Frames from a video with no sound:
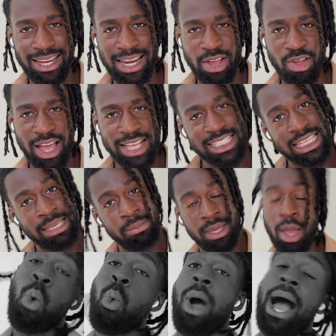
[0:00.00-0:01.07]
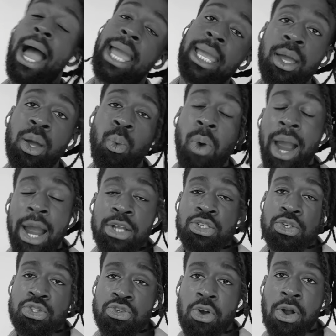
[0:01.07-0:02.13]
now you're asking me, why? Why aren't
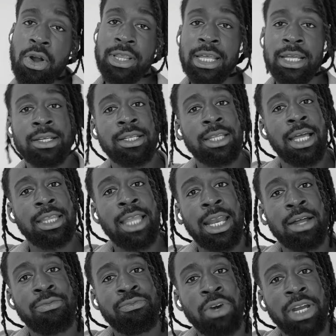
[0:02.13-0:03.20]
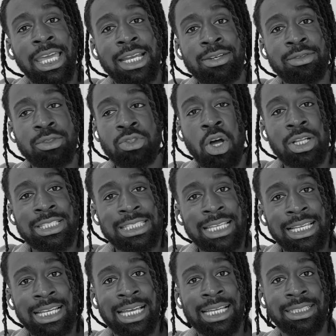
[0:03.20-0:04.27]
you stronger than, than, than a freaking
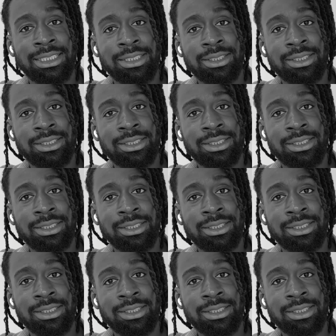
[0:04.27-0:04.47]
Godzilla?